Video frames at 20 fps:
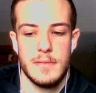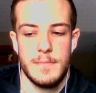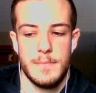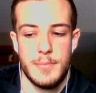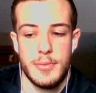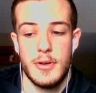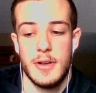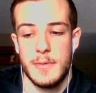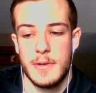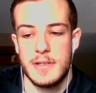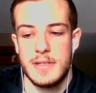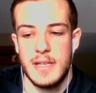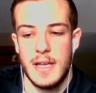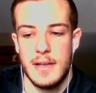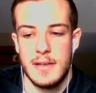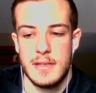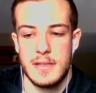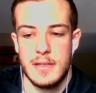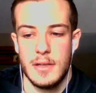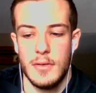pretty much set in
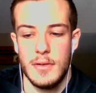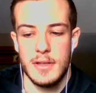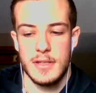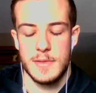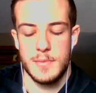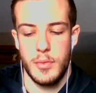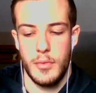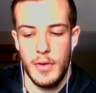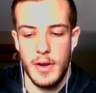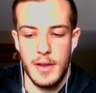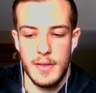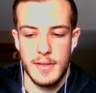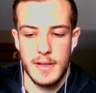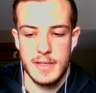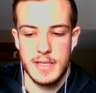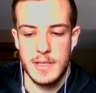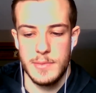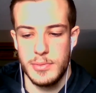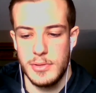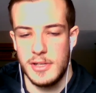stone at this point, unless
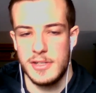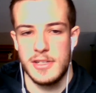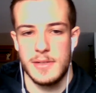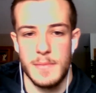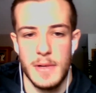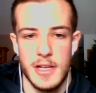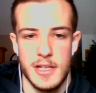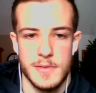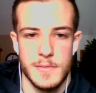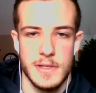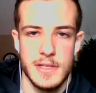the project management